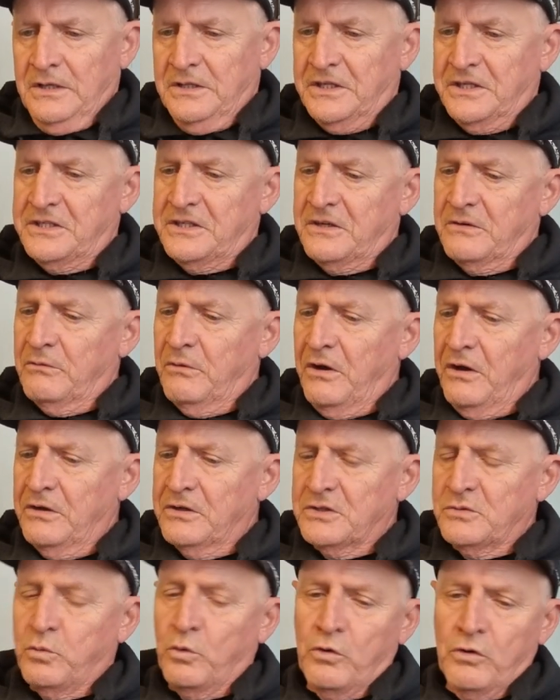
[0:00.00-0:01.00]
Disc and
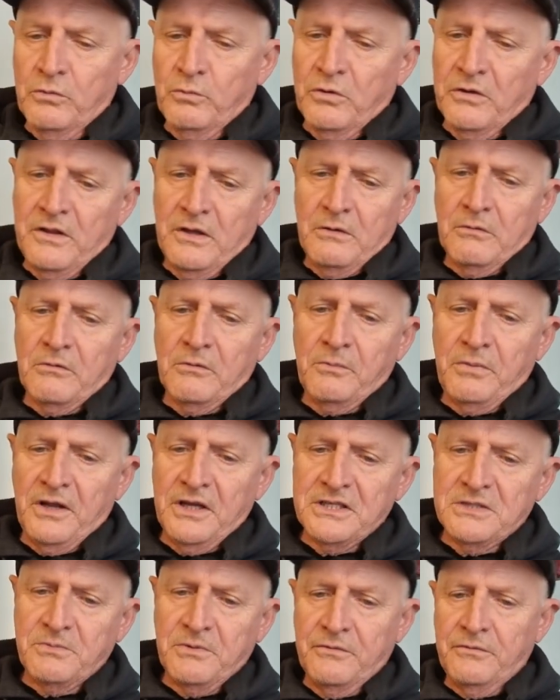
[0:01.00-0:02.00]
rotors worn, well, they were
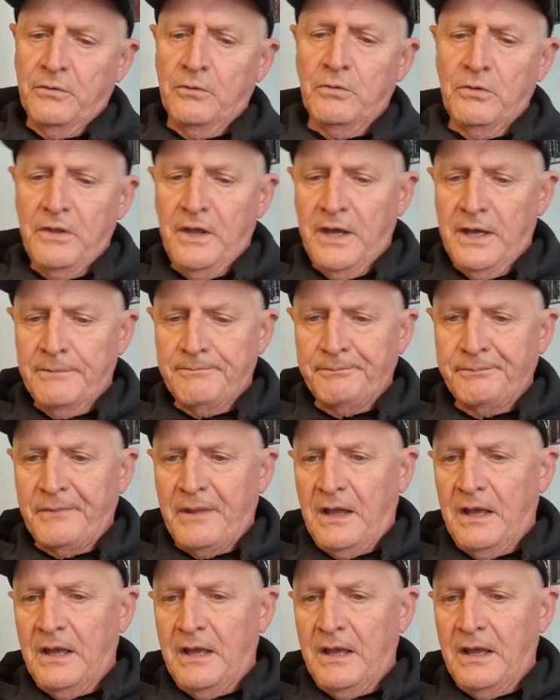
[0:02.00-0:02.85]
replaced before that.